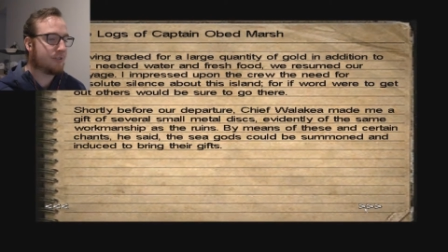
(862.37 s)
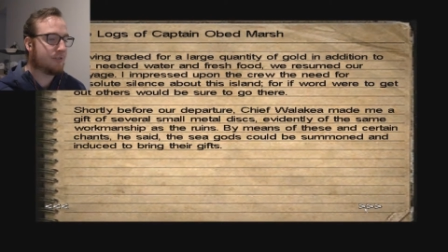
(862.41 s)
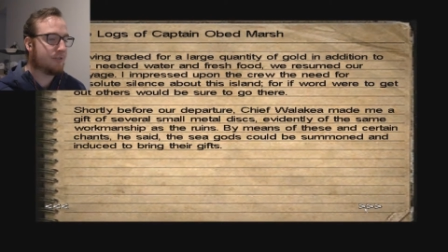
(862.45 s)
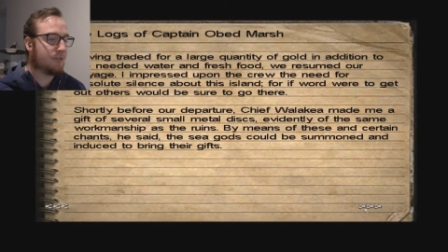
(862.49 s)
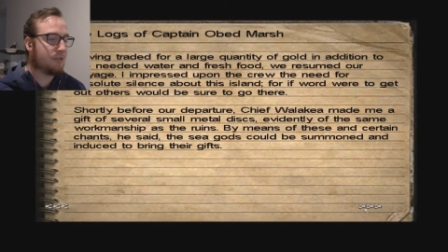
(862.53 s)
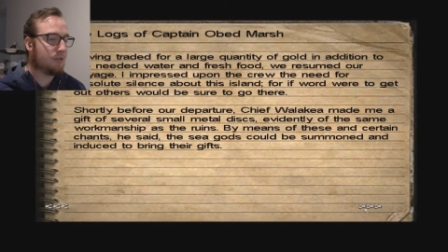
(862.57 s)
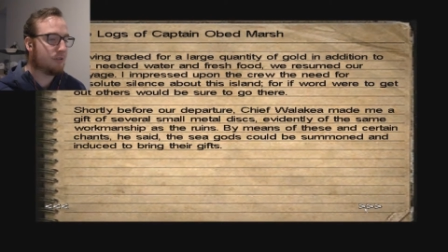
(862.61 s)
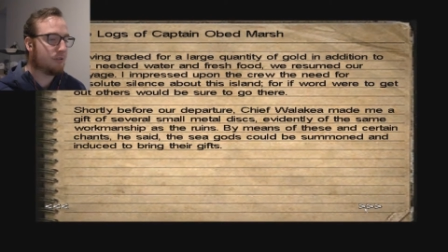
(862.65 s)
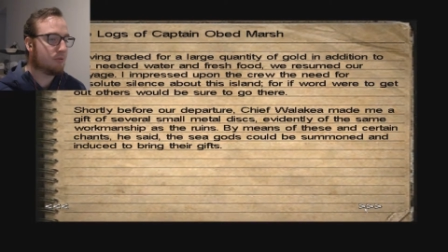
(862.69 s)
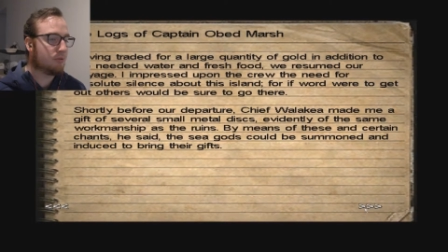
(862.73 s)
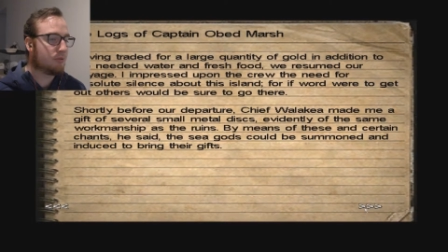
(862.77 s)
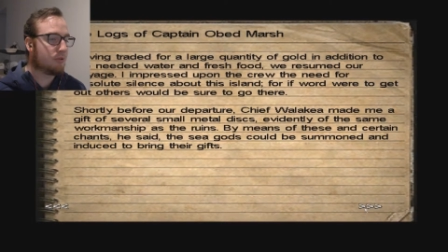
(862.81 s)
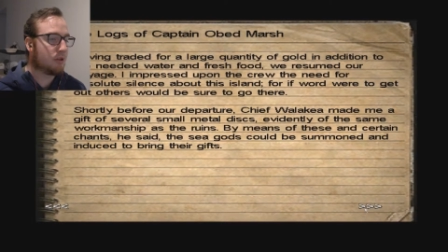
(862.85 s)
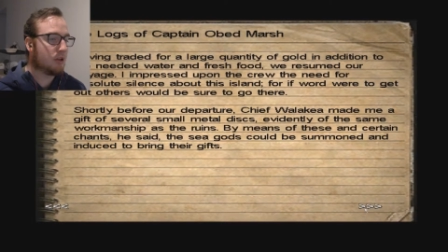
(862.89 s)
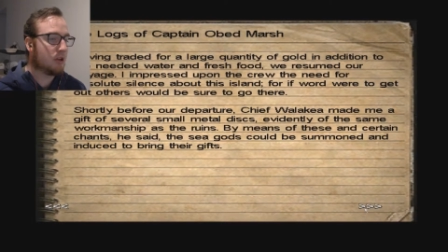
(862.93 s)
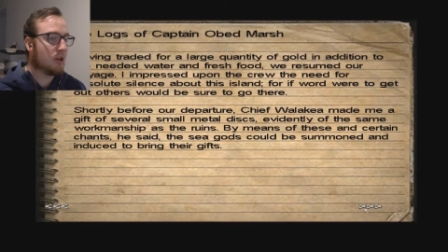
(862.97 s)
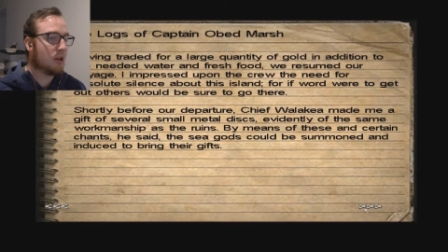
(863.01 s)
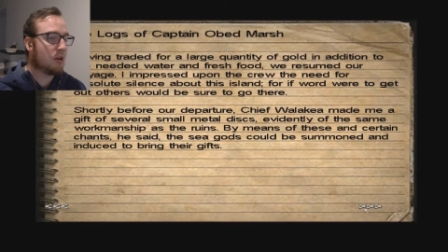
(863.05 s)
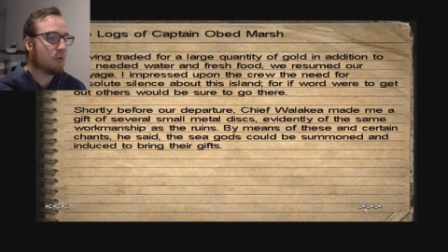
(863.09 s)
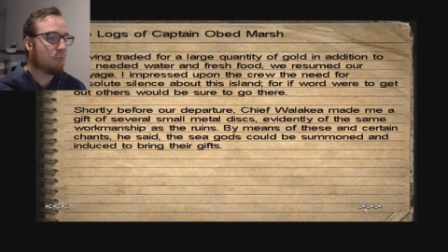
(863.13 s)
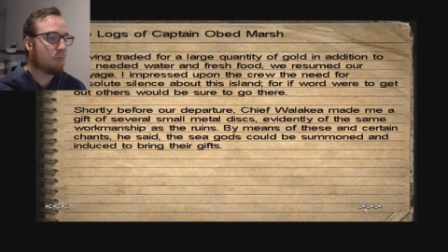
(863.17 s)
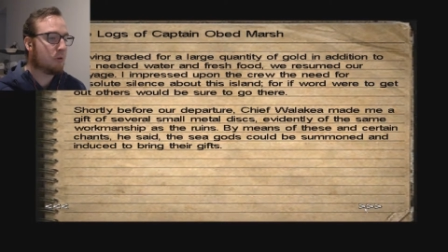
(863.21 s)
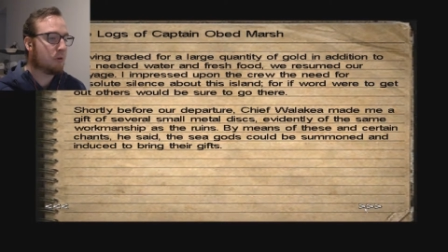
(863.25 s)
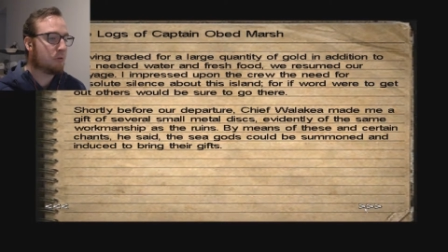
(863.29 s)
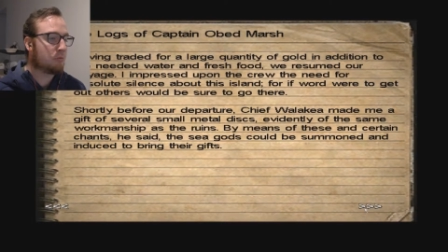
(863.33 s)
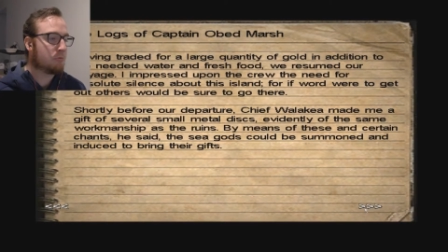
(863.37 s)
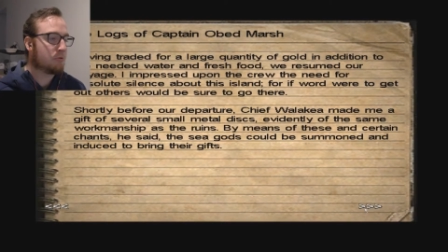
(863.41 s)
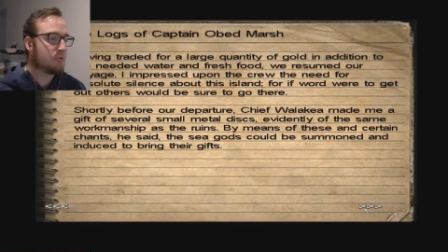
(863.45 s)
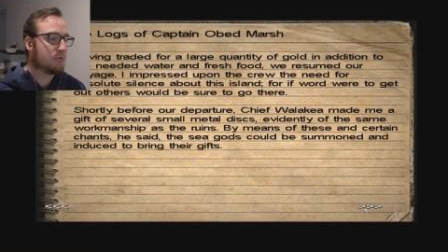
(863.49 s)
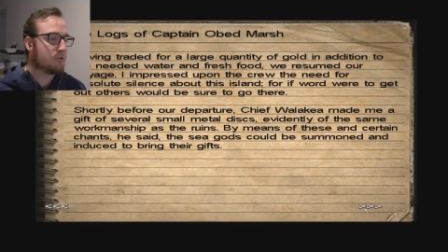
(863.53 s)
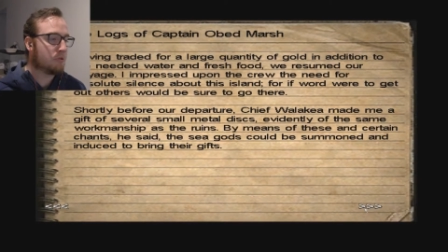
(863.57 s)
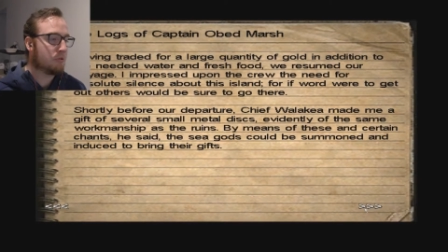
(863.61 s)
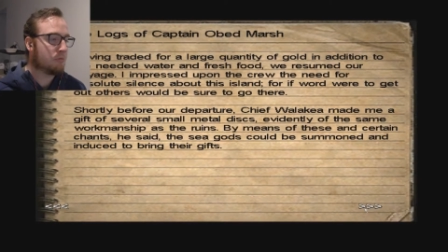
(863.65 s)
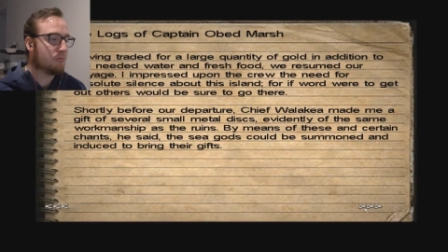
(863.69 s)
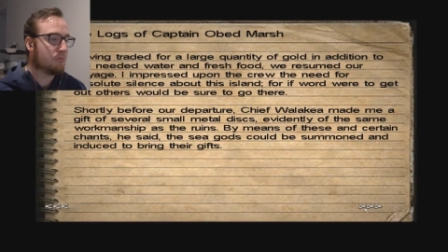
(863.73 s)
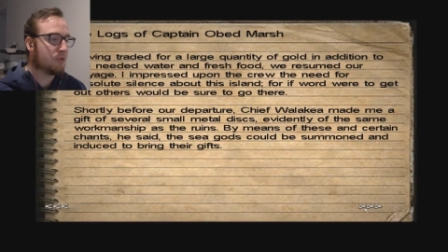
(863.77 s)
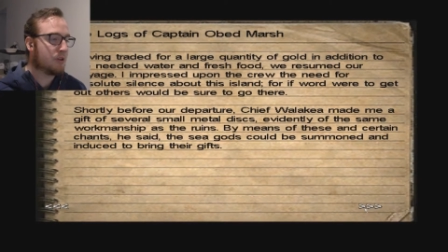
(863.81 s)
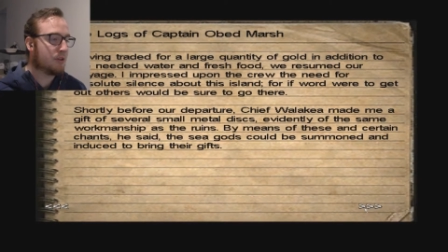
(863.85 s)
food, we
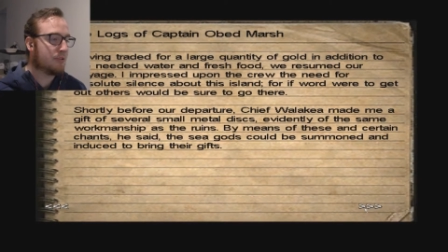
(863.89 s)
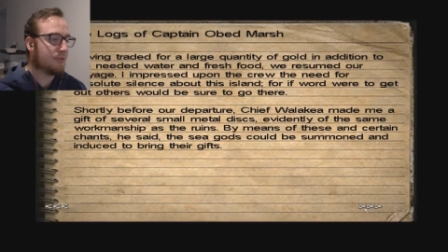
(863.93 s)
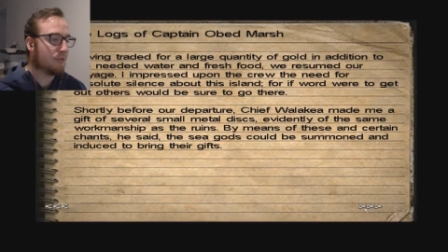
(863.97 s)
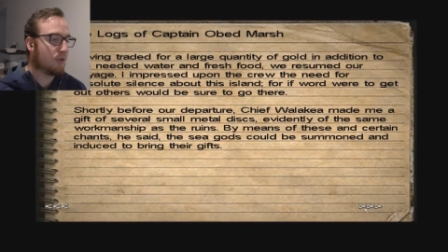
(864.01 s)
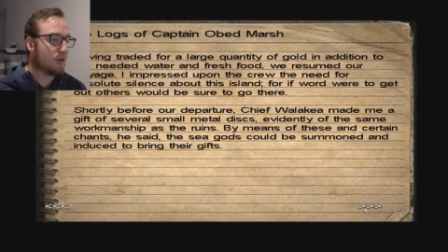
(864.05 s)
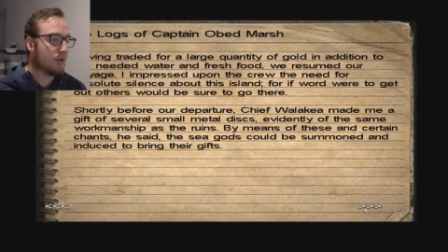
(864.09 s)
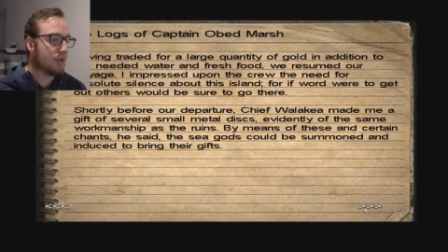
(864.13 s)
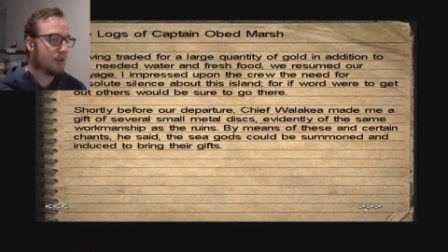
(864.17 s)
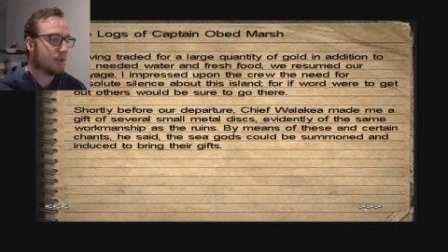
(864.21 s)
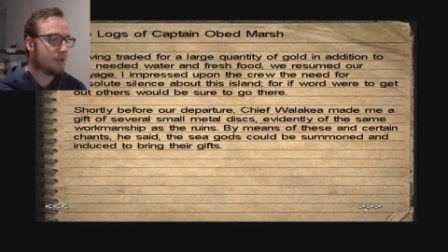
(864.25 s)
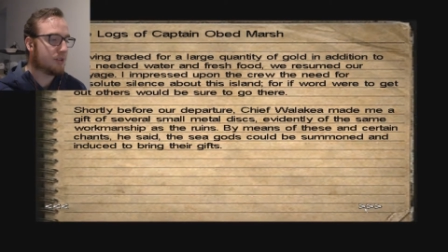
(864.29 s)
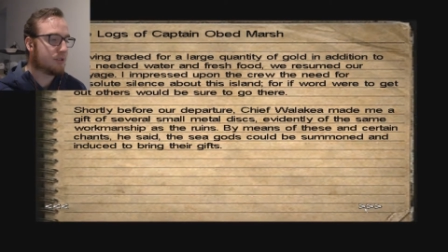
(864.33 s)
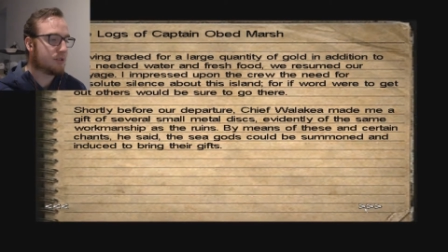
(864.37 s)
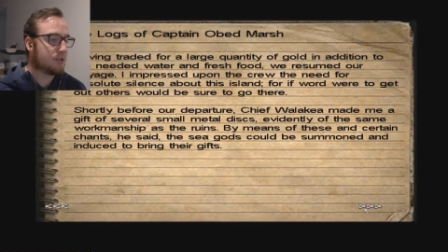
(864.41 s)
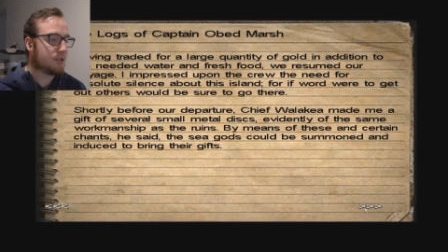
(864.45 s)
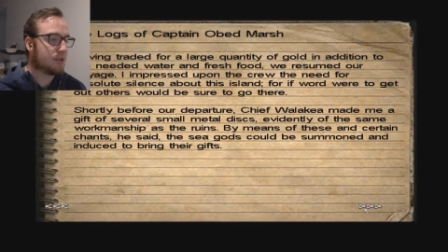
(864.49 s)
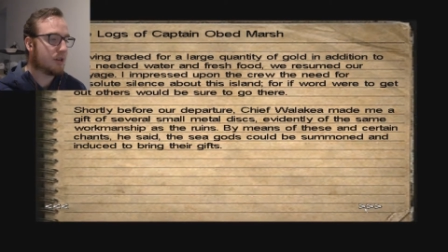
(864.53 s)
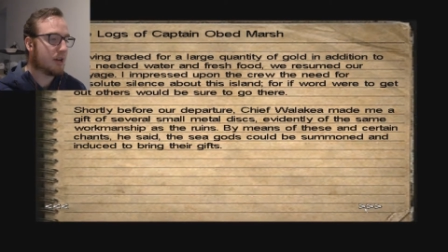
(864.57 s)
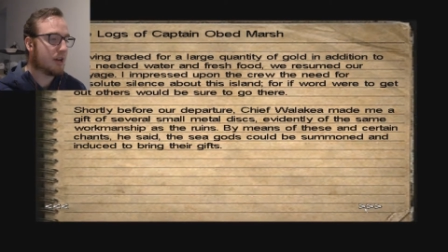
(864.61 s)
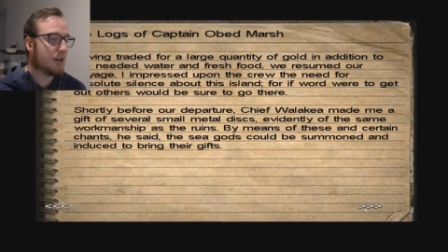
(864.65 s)
resumed our voyage.